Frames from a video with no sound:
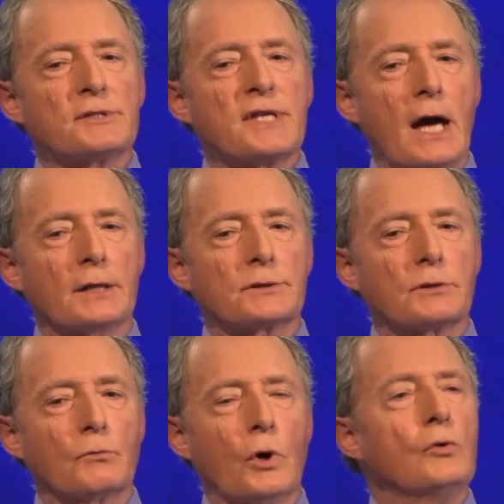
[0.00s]

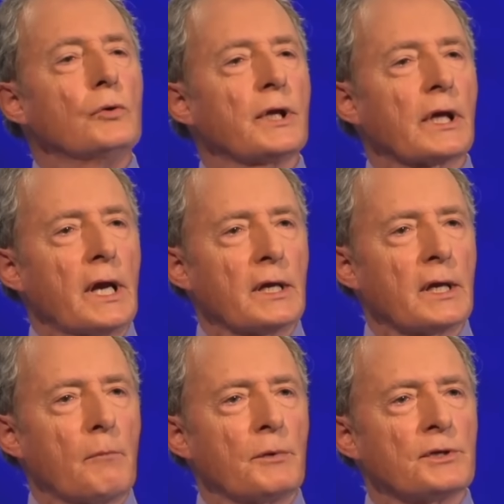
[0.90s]
asked, well, who in the Canadian
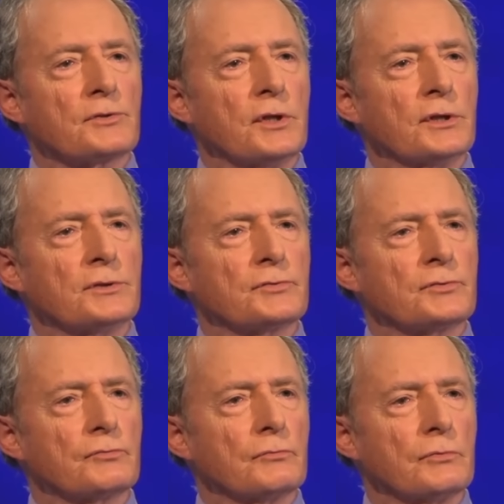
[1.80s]
government is
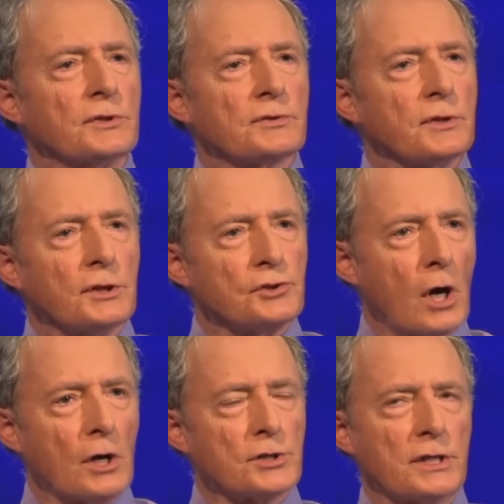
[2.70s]
in
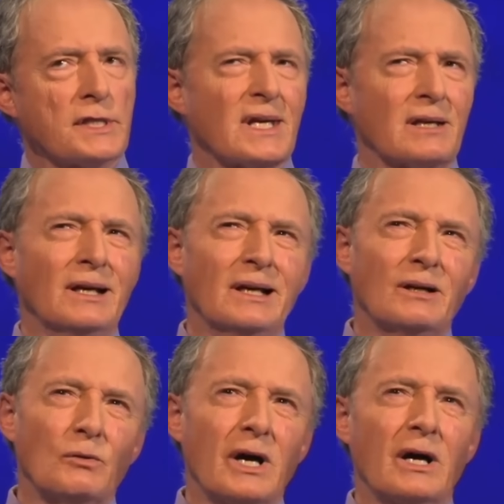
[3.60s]
charge? And he said,
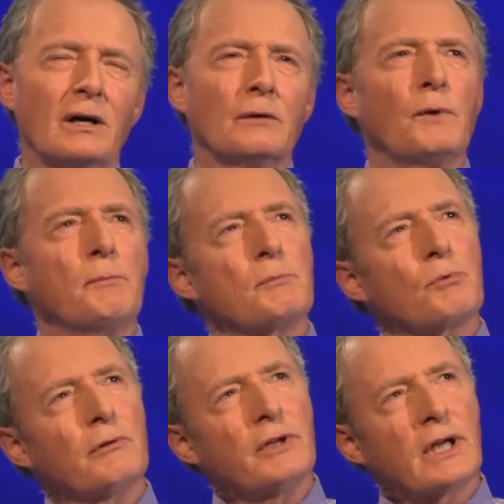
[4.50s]
well, maybe the
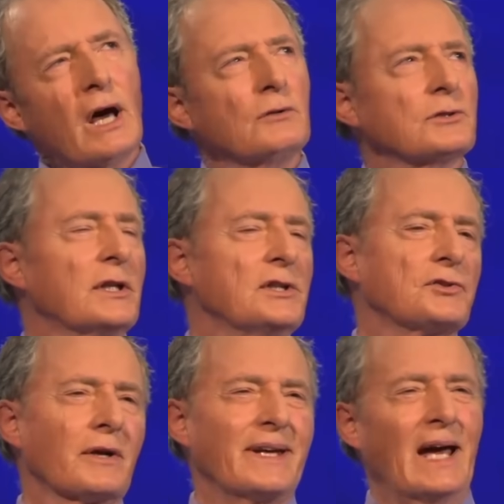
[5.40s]
Privy Council. And he's
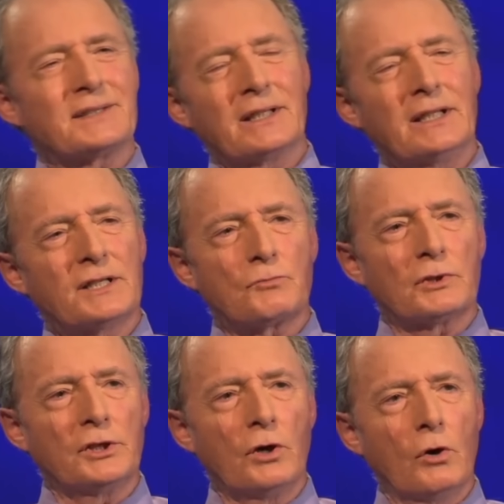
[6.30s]
sort of guessing. He doesn't
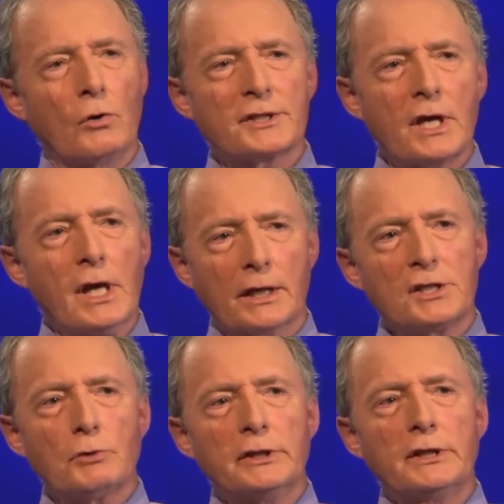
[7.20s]
really know, because
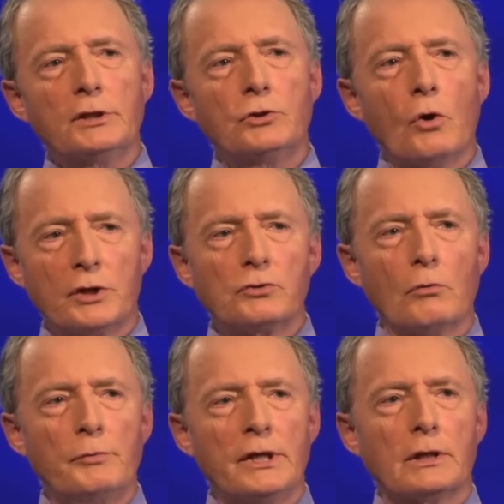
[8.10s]
he really didn't know. He
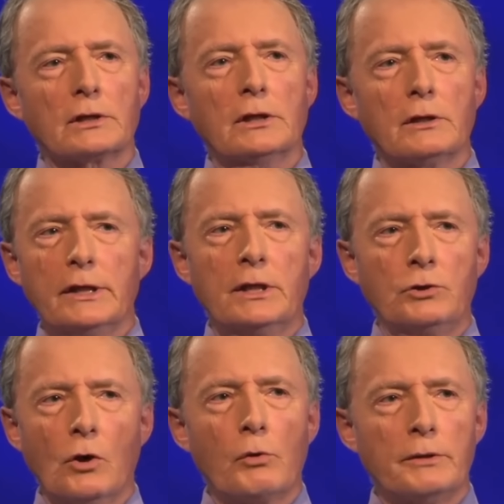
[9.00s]
told me clearly he
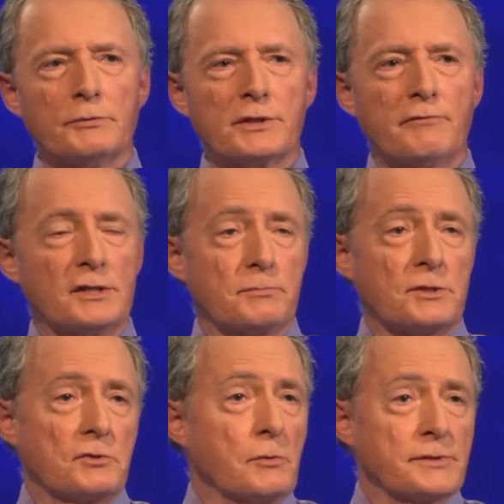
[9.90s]
didn't know when he was defense minister. He wasn't